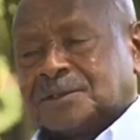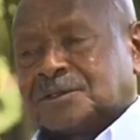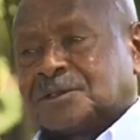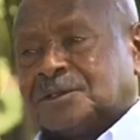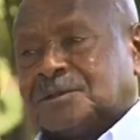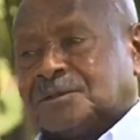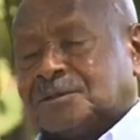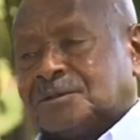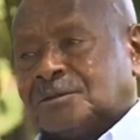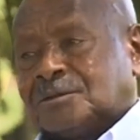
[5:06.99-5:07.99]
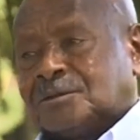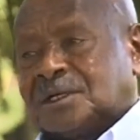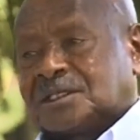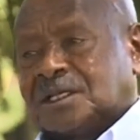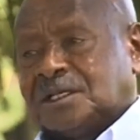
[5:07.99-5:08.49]
So
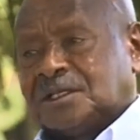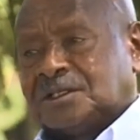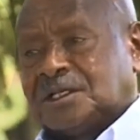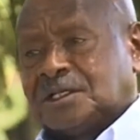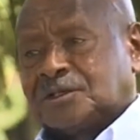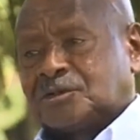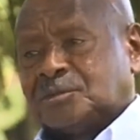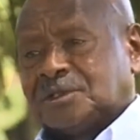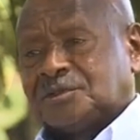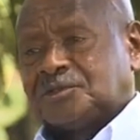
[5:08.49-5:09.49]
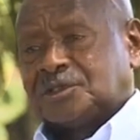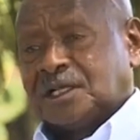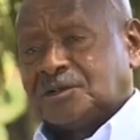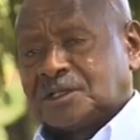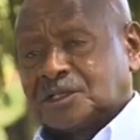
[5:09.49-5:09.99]
what I intended to be free
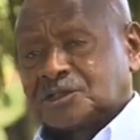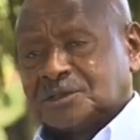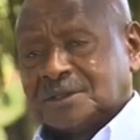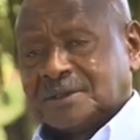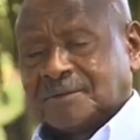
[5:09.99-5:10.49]
education